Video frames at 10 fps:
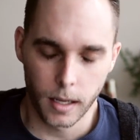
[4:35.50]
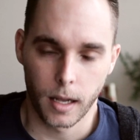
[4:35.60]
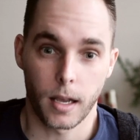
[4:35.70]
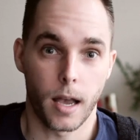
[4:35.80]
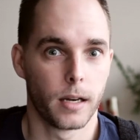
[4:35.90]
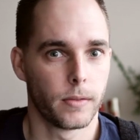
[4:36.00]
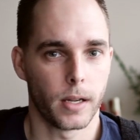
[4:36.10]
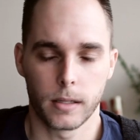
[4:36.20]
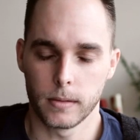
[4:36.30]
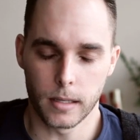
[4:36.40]
kind of
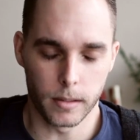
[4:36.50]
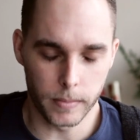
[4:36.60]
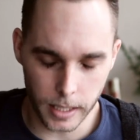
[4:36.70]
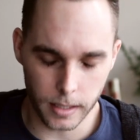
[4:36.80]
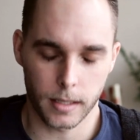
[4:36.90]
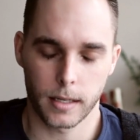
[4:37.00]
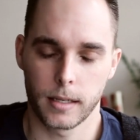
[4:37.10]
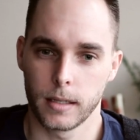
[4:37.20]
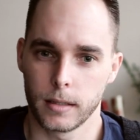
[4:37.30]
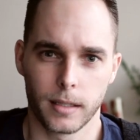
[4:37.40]
like, oh man,
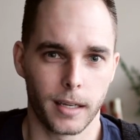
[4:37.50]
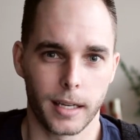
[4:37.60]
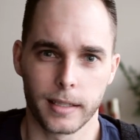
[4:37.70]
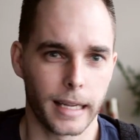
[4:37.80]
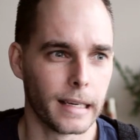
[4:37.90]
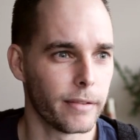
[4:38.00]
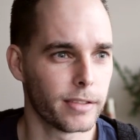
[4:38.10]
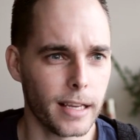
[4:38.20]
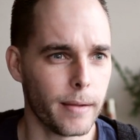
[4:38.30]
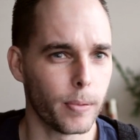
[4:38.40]
like I didn't get enough
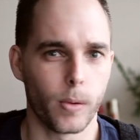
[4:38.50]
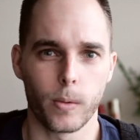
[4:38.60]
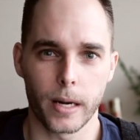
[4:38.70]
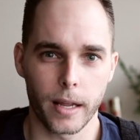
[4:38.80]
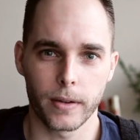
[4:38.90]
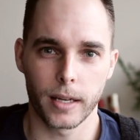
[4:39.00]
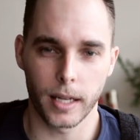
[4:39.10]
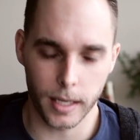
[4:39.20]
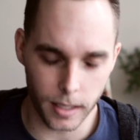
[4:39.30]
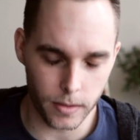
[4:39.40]
sleep or whatever,
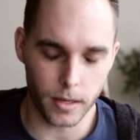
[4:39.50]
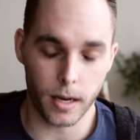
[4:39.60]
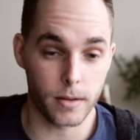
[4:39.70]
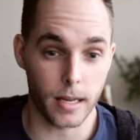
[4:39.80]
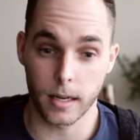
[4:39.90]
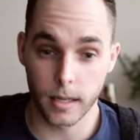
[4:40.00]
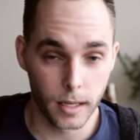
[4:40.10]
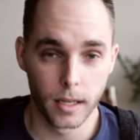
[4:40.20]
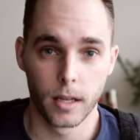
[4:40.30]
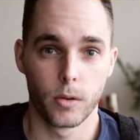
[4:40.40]
and I was like
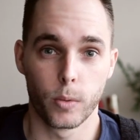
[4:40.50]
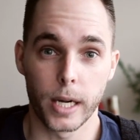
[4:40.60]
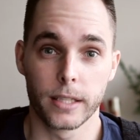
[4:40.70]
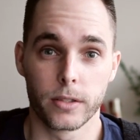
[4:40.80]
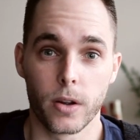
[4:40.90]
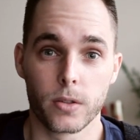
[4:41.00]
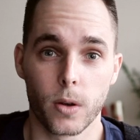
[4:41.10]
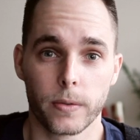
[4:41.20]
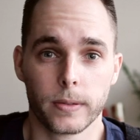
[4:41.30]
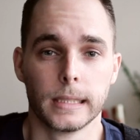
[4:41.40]
ready to doze
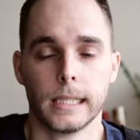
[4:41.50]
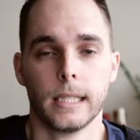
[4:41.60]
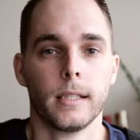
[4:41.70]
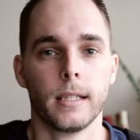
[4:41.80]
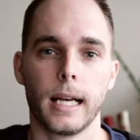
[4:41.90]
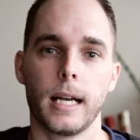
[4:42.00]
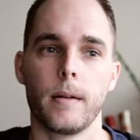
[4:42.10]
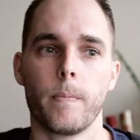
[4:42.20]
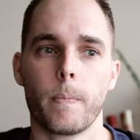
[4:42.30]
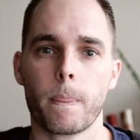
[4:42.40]
off.
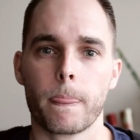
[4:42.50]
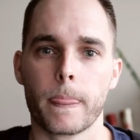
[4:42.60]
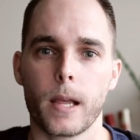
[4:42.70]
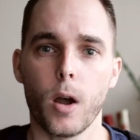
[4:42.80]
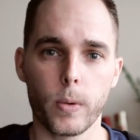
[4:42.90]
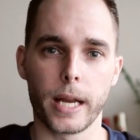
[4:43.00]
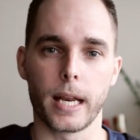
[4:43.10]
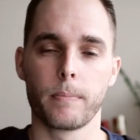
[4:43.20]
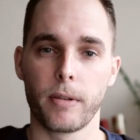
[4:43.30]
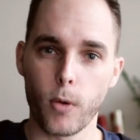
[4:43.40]
Oh wait,
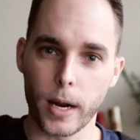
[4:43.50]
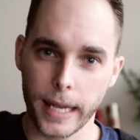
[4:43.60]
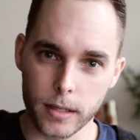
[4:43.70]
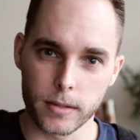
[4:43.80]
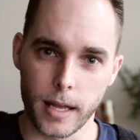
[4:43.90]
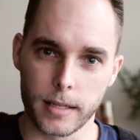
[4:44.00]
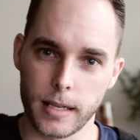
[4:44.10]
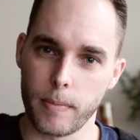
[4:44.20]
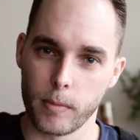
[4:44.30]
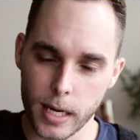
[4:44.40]
and before I get onto that
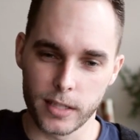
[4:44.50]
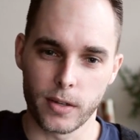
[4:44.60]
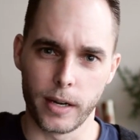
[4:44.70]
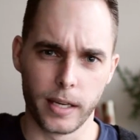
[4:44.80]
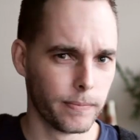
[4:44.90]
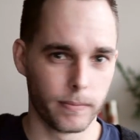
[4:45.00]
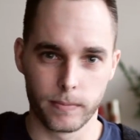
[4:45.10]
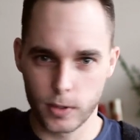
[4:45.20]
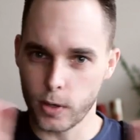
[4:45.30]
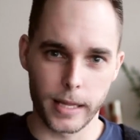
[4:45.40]
step, I'm really sorry
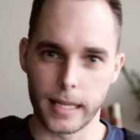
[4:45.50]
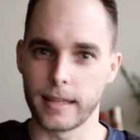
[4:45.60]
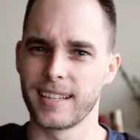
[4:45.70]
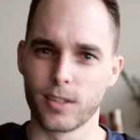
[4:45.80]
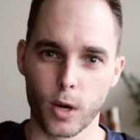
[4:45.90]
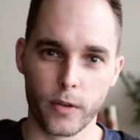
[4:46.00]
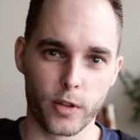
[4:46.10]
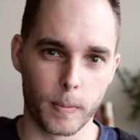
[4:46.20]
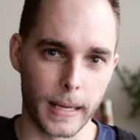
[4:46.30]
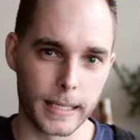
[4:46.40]
that this is all over
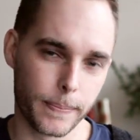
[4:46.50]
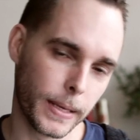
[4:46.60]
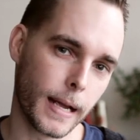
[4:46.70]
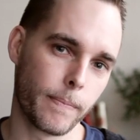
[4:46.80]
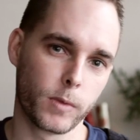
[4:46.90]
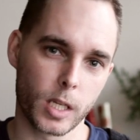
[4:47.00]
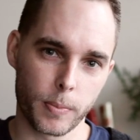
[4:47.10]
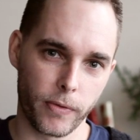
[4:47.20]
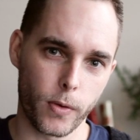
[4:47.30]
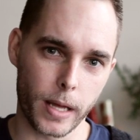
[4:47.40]
the place, but just
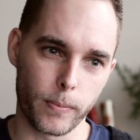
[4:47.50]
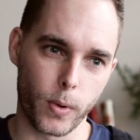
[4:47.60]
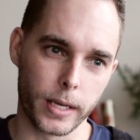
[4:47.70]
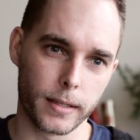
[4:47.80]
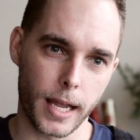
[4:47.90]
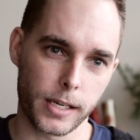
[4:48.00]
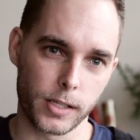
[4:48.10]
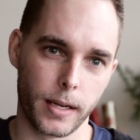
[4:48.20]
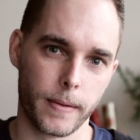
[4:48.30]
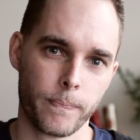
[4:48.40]
before that point,
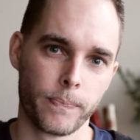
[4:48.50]
actually,